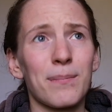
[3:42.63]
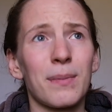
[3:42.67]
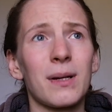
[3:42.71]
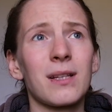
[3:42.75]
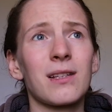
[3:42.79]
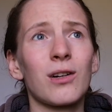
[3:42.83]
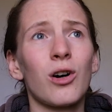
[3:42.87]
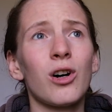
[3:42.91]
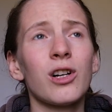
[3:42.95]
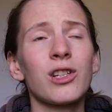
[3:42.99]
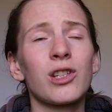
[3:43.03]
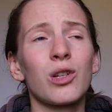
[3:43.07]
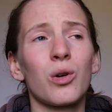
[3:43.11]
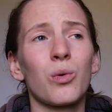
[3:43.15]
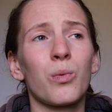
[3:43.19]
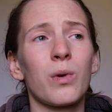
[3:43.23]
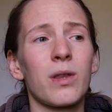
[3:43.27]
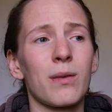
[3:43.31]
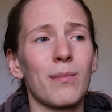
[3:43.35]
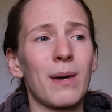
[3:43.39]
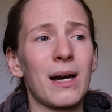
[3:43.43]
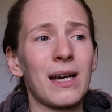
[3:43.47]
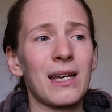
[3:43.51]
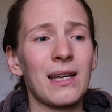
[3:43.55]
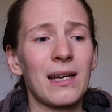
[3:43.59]
But also
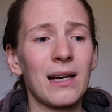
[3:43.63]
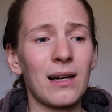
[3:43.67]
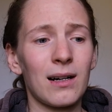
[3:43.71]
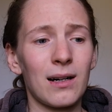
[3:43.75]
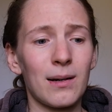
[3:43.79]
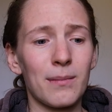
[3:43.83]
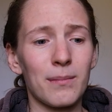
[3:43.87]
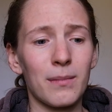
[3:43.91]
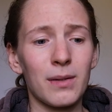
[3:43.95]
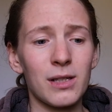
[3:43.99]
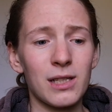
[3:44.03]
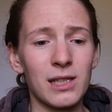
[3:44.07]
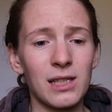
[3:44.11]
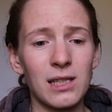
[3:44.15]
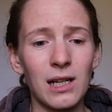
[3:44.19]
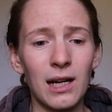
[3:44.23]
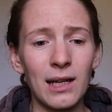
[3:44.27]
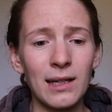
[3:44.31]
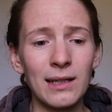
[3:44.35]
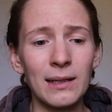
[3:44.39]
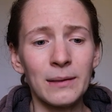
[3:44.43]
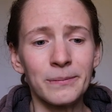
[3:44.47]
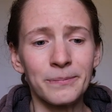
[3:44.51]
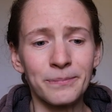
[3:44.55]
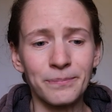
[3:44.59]
with my
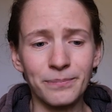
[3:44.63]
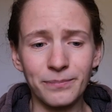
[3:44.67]
son,